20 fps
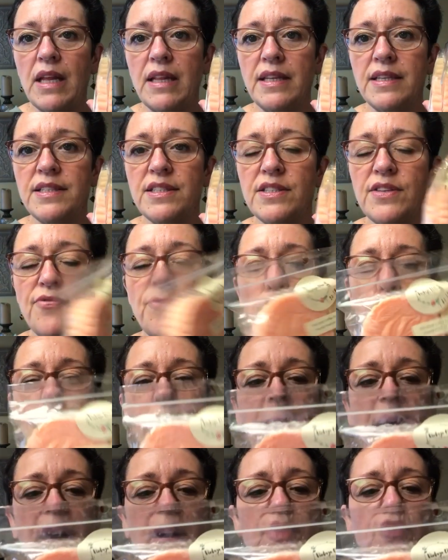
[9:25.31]
This is a
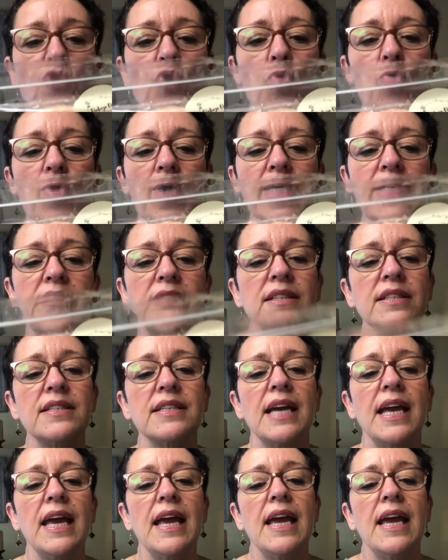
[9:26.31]
4-pack of coins.